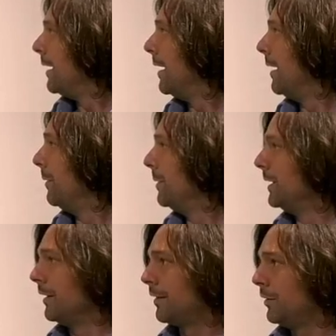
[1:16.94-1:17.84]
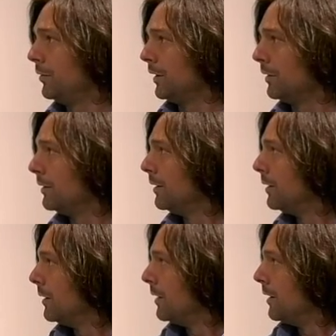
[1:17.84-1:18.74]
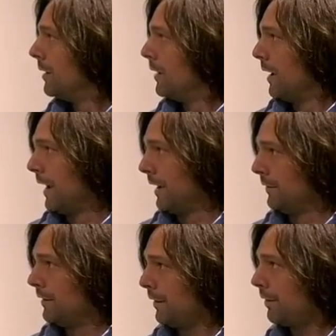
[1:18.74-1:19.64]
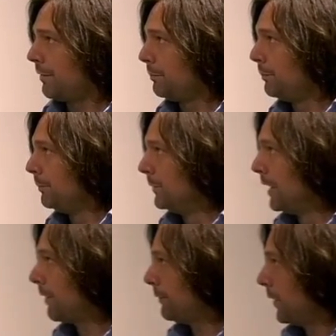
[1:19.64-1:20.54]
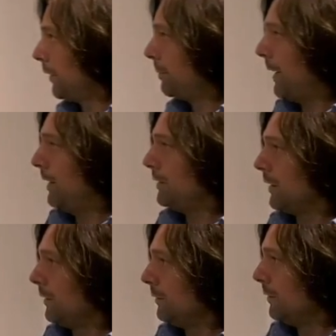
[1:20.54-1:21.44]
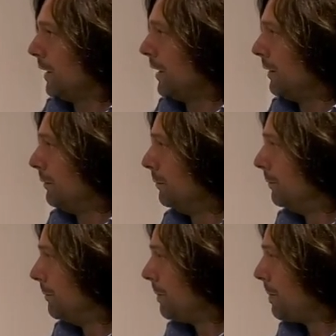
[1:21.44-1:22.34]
in his unit. And this first painting, I